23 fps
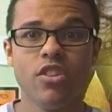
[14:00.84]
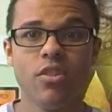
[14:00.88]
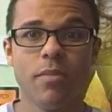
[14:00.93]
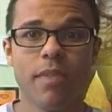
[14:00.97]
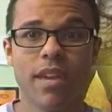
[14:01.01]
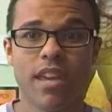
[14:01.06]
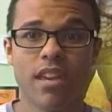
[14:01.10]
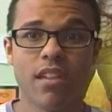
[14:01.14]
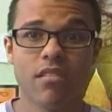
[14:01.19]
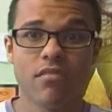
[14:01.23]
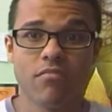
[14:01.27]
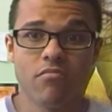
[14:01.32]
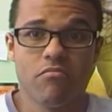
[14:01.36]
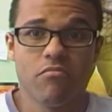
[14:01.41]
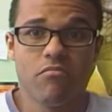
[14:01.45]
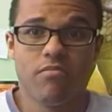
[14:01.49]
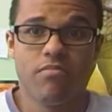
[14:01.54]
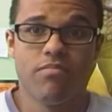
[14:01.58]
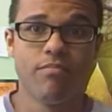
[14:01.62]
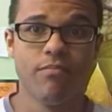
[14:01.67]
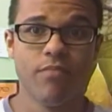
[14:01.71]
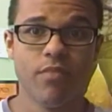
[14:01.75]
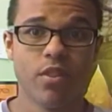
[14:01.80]
You
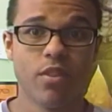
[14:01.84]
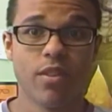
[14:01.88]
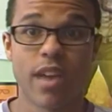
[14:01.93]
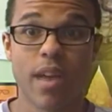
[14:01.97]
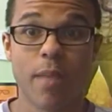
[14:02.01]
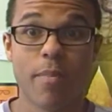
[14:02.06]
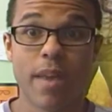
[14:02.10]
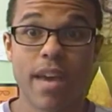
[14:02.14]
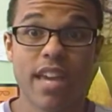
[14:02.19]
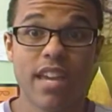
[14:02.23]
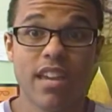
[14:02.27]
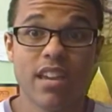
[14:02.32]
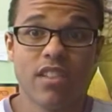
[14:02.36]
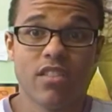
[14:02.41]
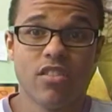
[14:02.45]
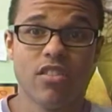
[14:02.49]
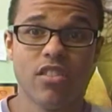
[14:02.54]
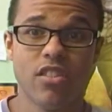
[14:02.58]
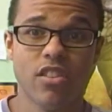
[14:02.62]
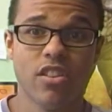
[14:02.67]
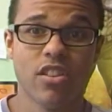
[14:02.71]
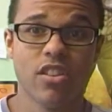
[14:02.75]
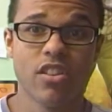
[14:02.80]
get paid,
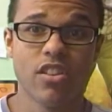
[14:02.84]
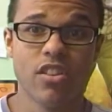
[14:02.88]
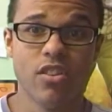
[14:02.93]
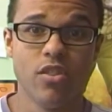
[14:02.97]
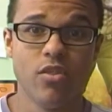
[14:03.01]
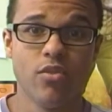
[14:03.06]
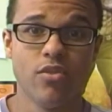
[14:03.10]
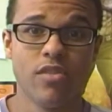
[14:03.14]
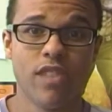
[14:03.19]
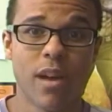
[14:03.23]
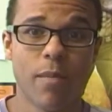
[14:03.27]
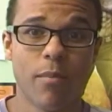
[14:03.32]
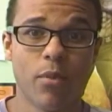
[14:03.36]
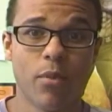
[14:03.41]
and you can use